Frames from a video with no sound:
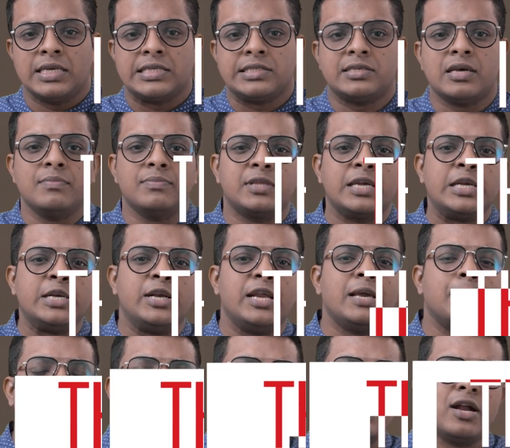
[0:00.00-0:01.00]
Something
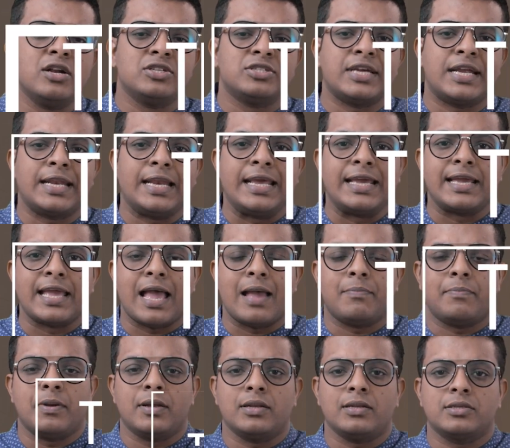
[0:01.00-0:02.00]
deeply unsettling
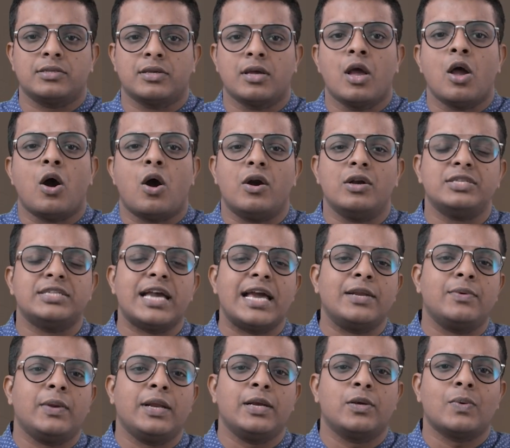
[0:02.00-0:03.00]
happened on
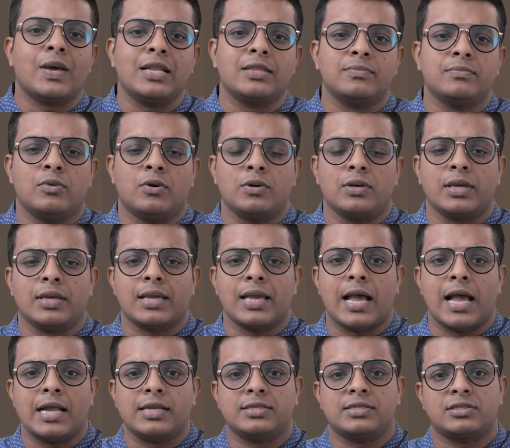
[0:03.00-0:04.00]
January 12th morning
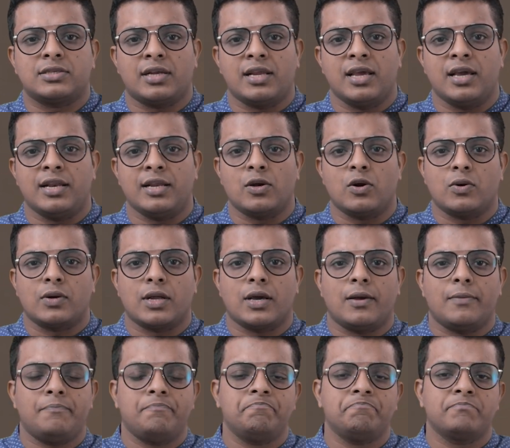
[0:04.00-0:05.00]
at
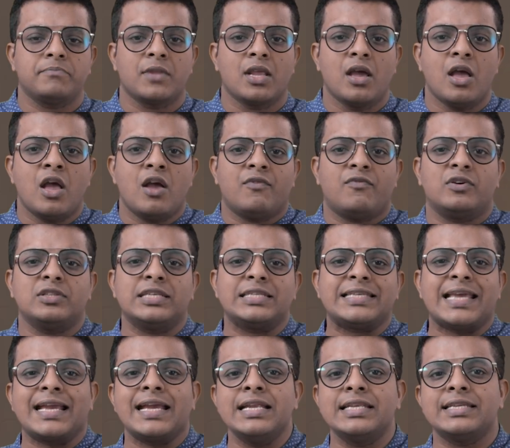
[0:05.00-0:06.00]
Sriharikota. For the
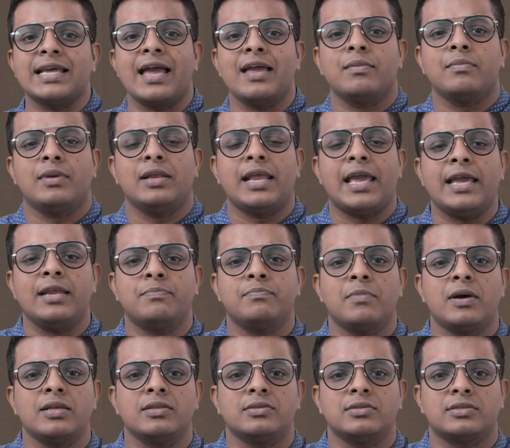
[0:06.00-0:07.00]
second time in 8
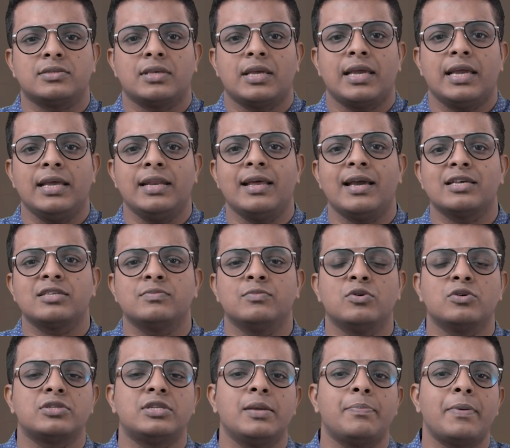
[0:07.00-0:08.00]
months, India's
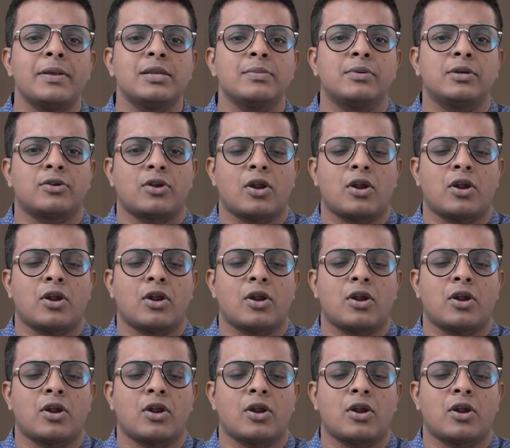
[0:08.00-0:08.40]
most dependable